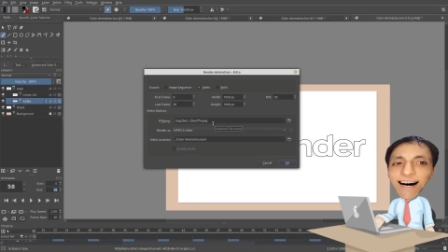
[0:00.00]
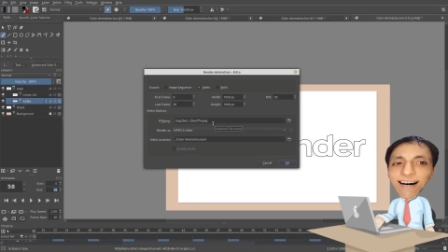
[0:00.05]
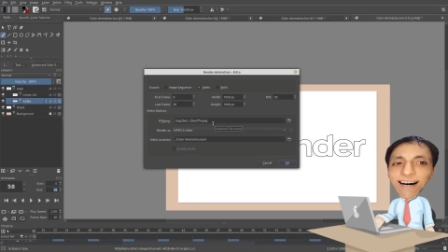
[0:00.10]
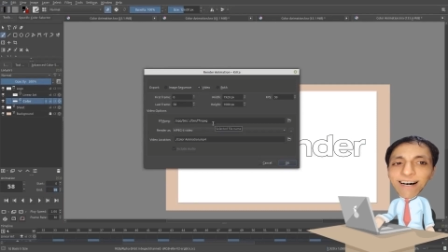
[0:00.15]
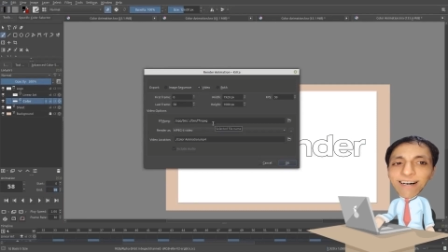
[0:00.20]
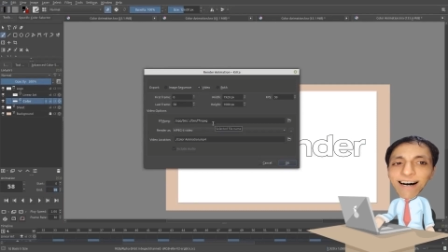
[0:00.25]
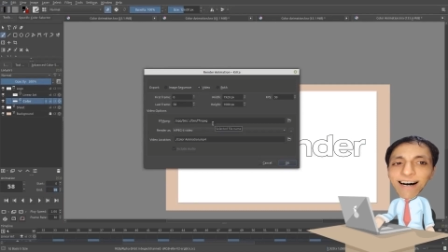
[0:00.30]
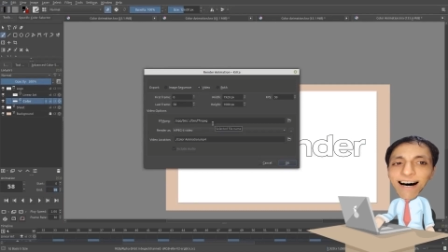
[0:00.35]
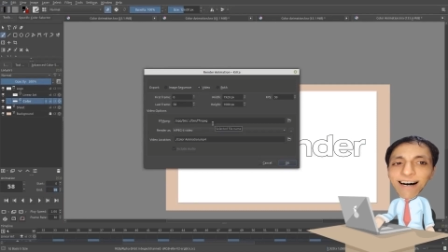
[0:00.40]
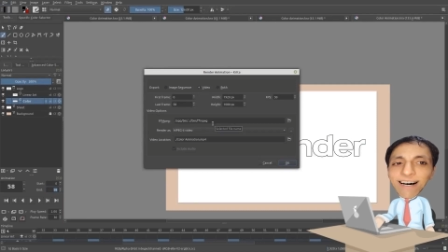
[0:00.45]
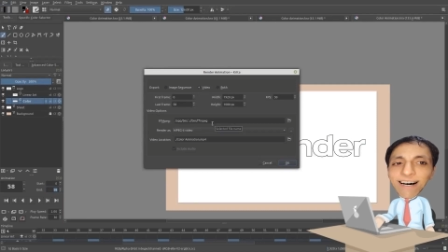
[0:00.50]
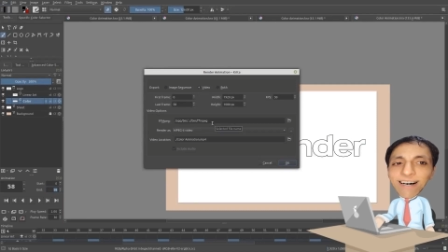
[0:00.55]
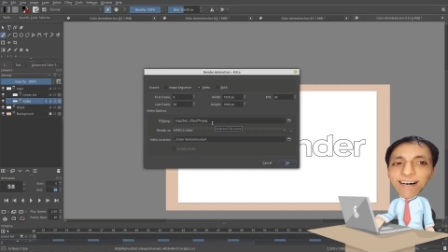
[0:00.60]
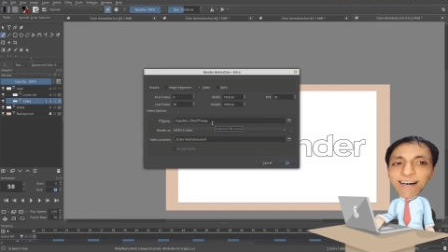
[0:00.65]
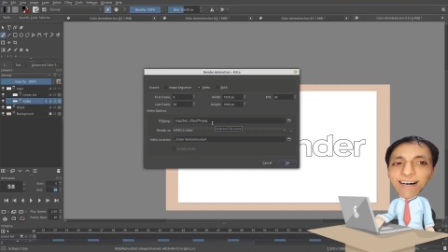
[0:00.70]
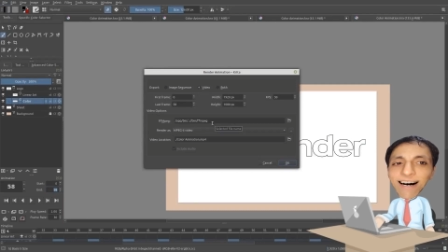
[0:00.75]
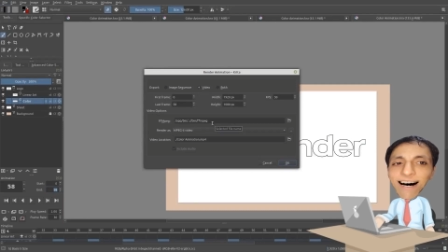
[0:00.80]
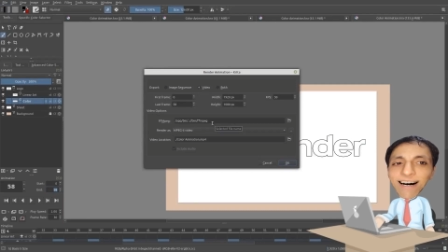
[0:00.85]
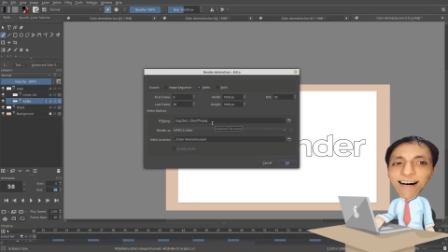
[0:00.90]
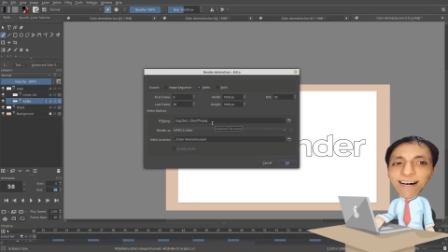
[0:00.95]

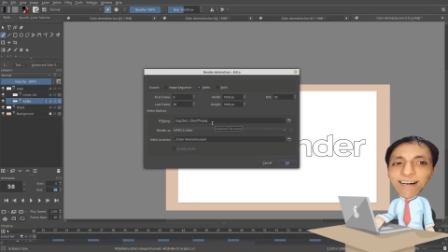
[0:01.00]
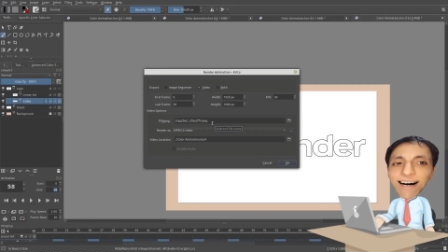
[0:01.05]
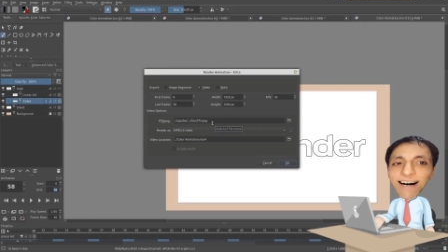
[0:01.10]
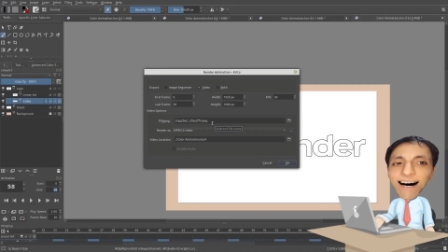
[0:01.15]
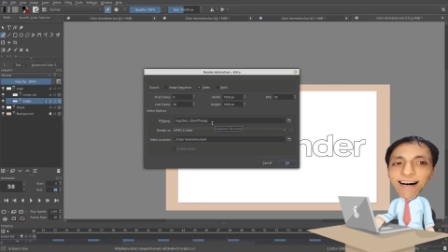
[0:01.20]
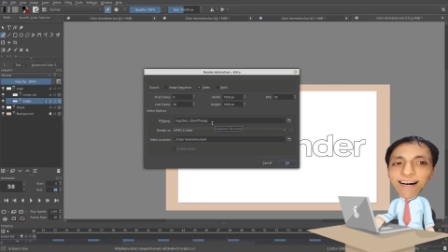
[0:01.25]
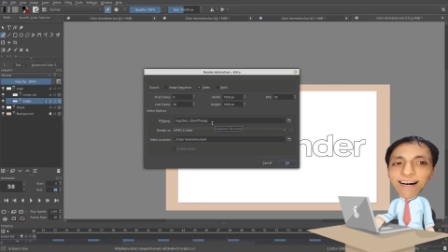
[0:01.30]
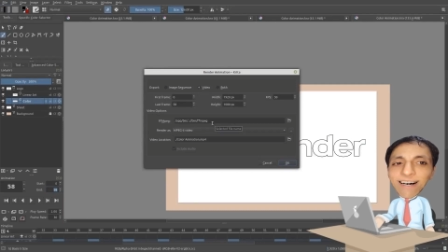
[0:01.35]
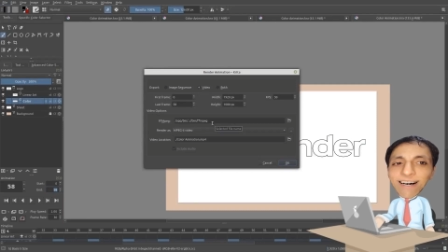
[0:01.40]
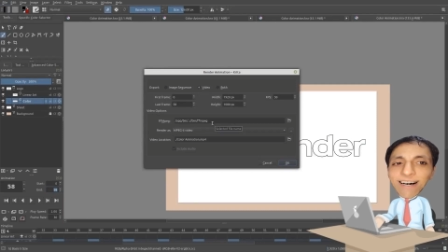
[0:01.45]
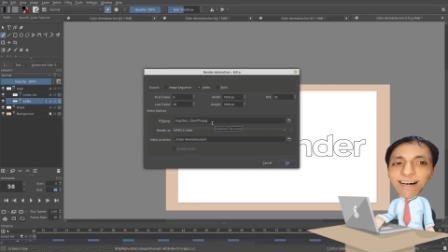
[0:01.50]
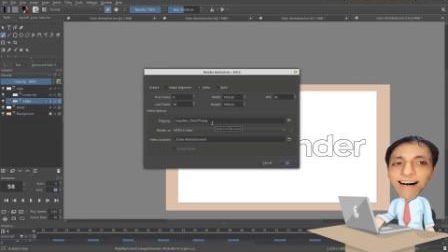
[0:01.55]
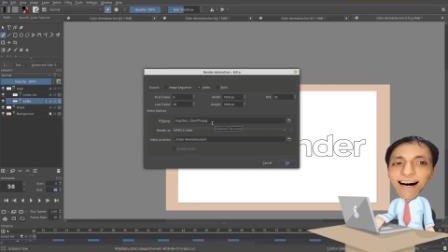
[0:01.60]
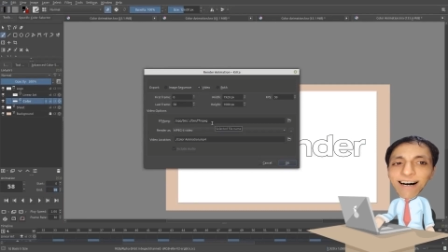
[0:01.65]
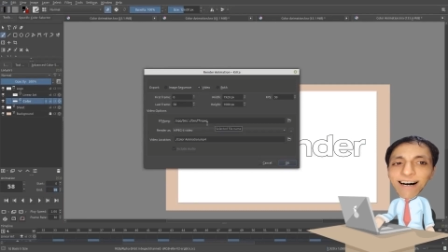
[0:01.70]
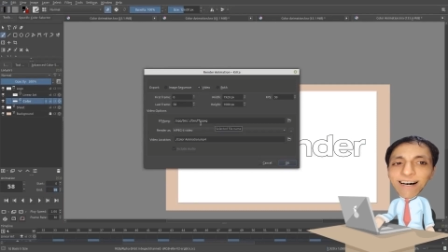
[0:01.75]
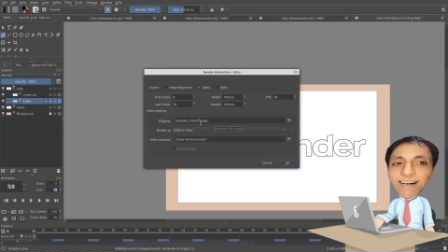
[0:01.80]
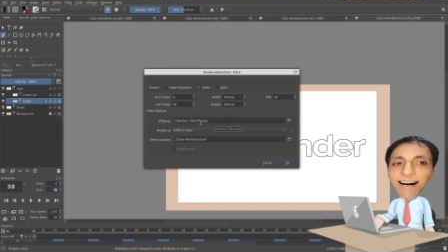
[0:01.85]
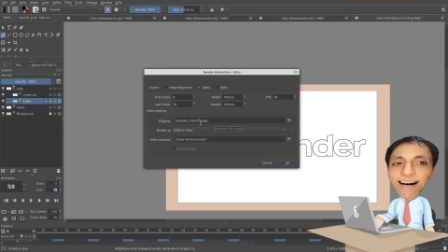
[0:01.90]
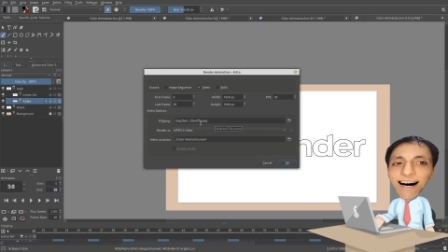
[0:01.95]
distribution of
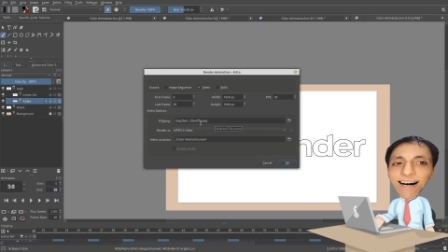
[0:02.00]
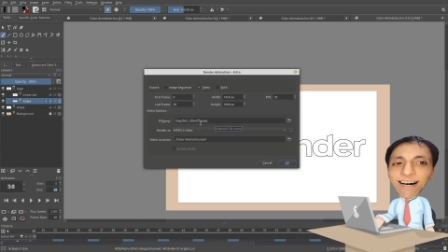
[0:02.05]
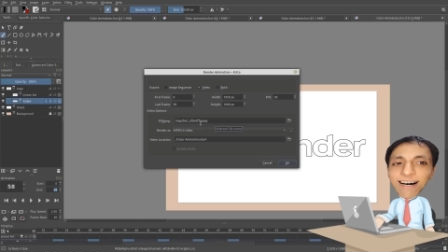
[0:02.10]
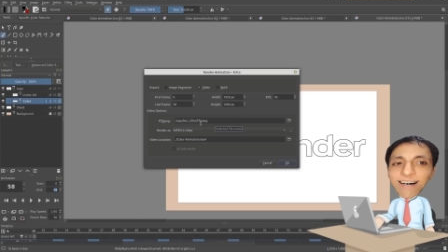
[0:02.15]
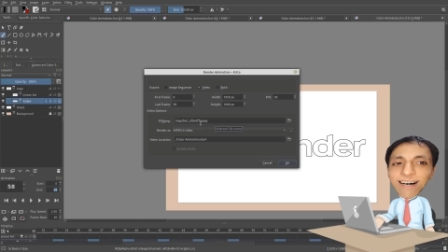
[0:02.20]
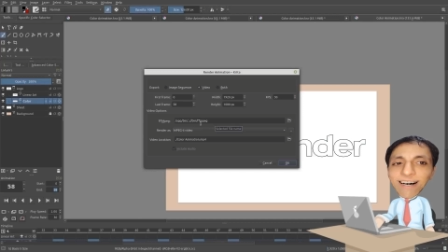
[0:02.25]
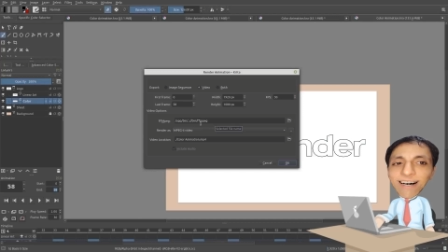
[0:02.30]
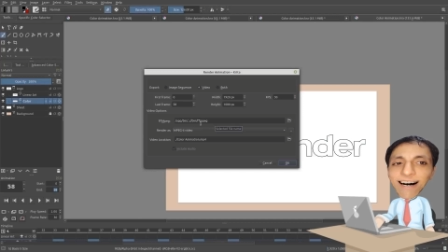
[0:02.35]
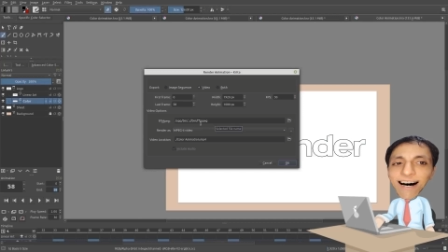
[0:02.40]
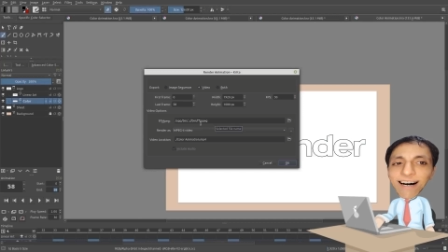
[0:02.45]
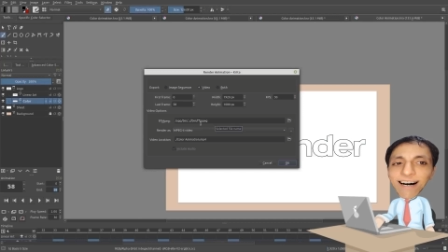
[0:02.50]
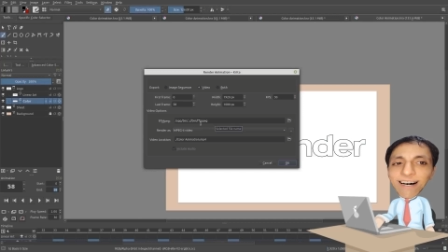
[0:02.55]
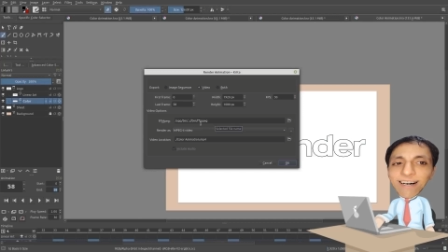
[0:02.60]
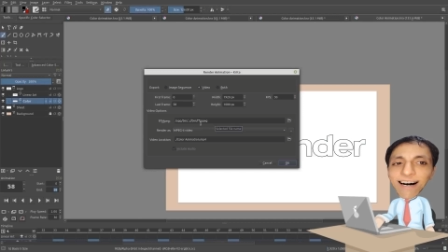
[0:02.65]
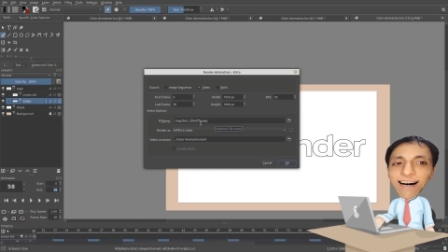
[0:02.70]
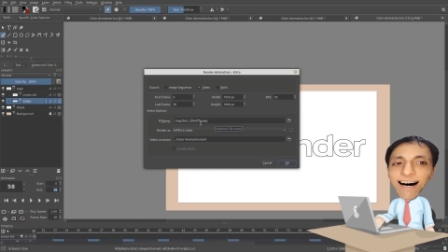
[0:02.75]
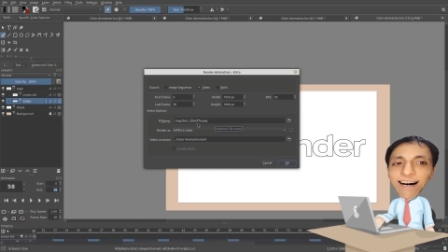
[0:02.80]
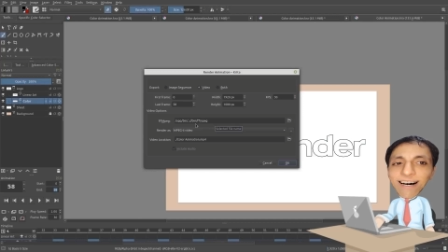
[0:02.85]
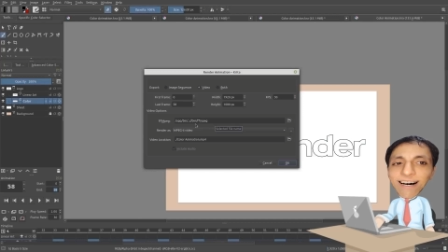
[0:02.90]
Krita you're using,